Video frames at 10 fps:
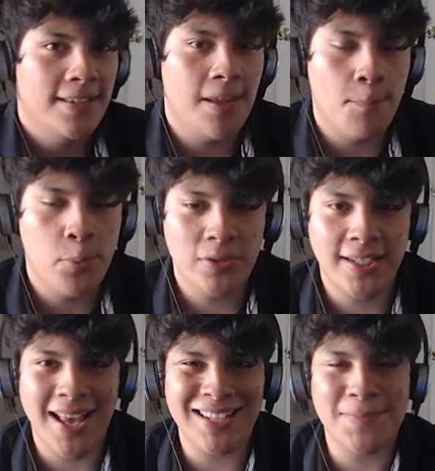The
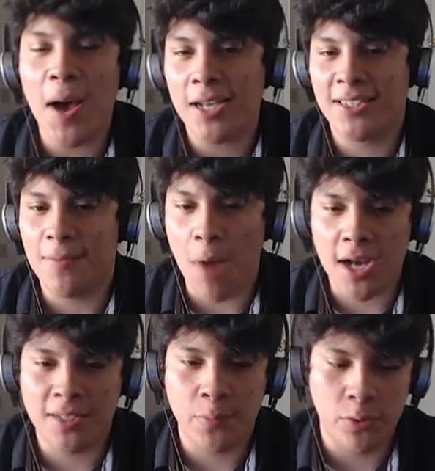boosted gets Moxie.
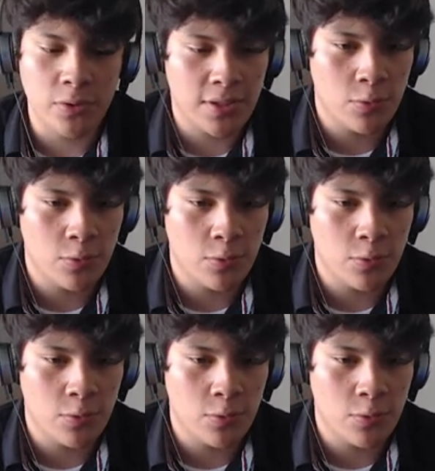Moxie Boost,